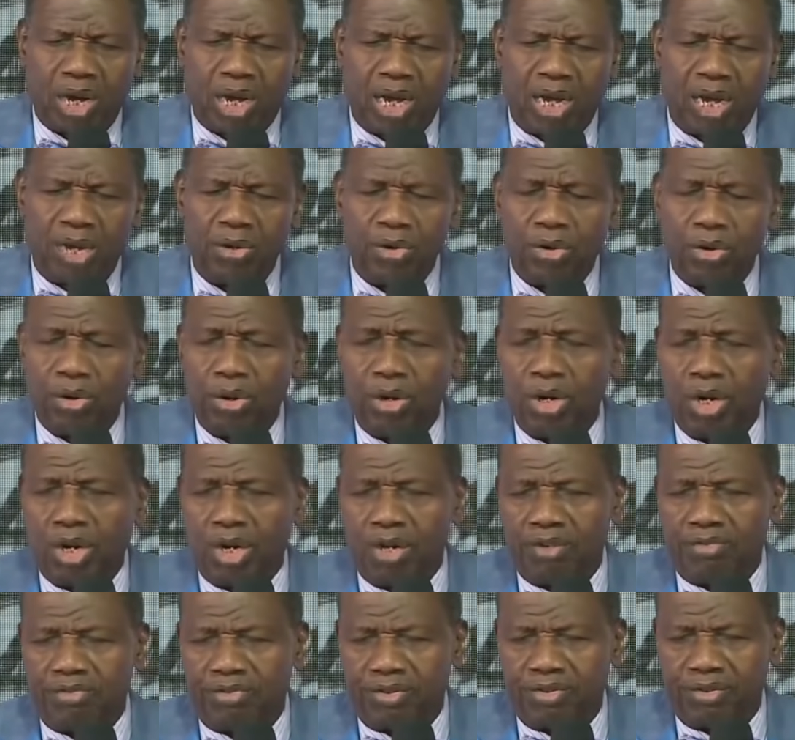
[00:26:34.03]
can roll
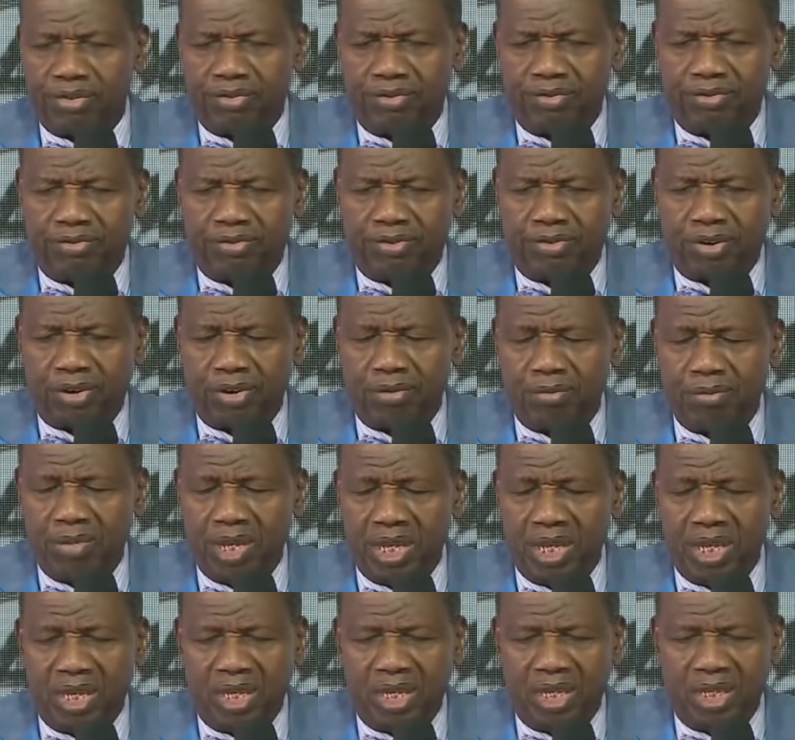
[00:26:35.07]
off from
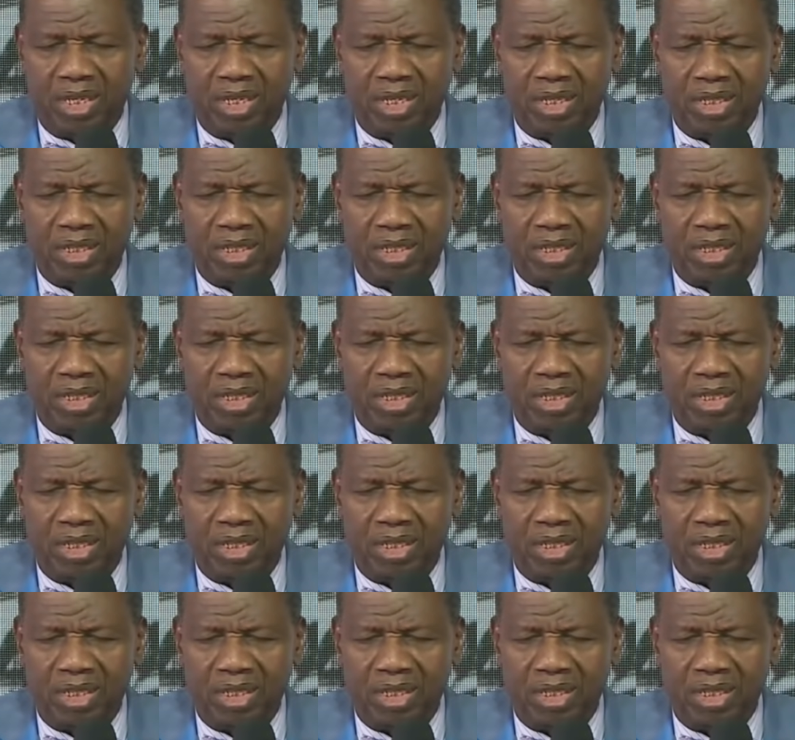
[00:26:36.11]
me,